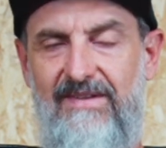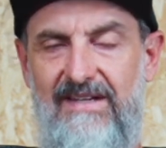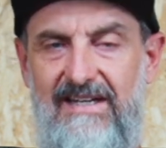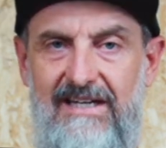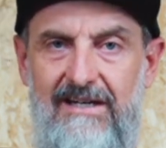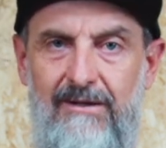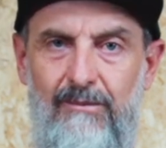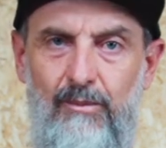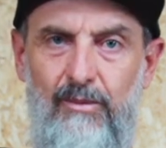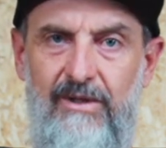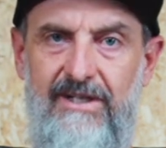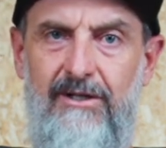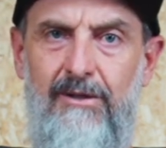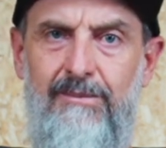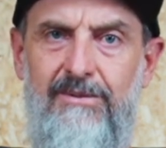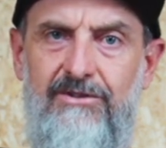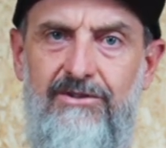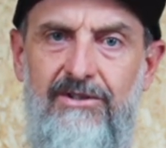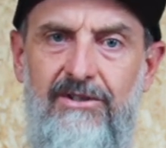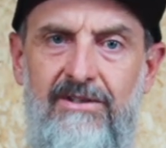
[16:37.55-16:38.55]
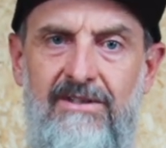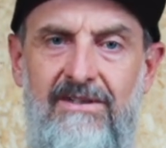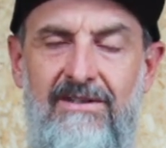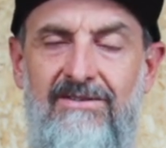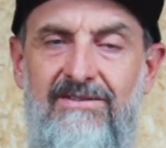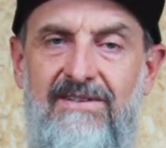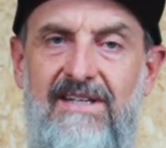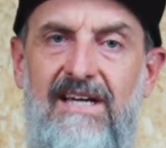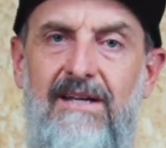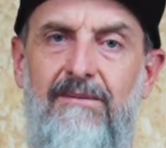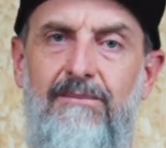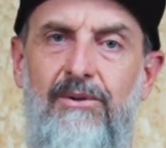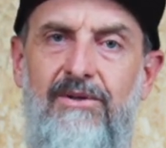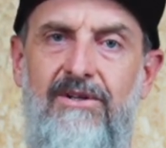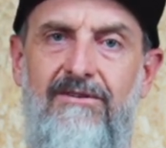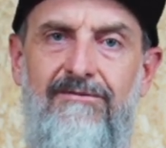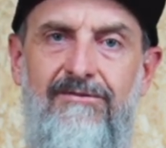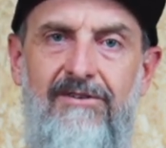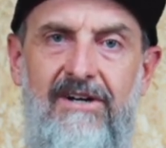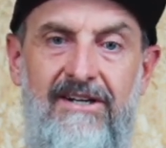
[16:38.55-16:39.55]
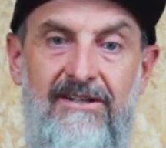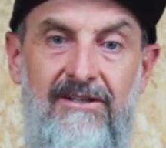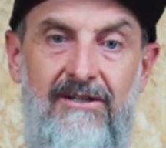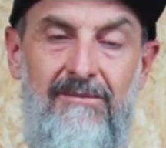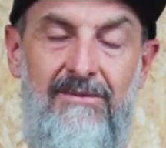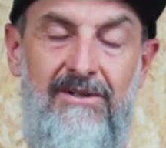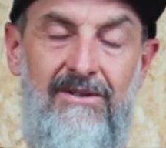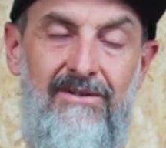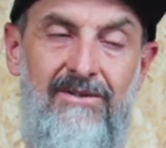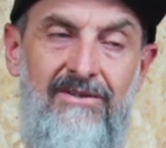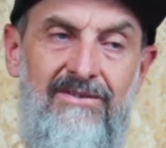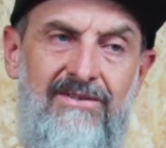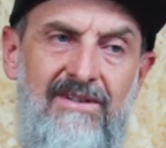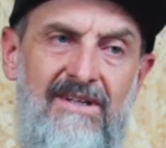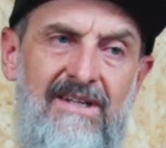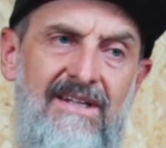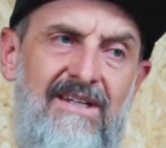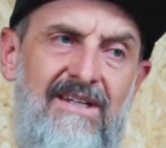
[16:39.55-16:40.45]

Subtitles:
when opportunities get put in front of you, because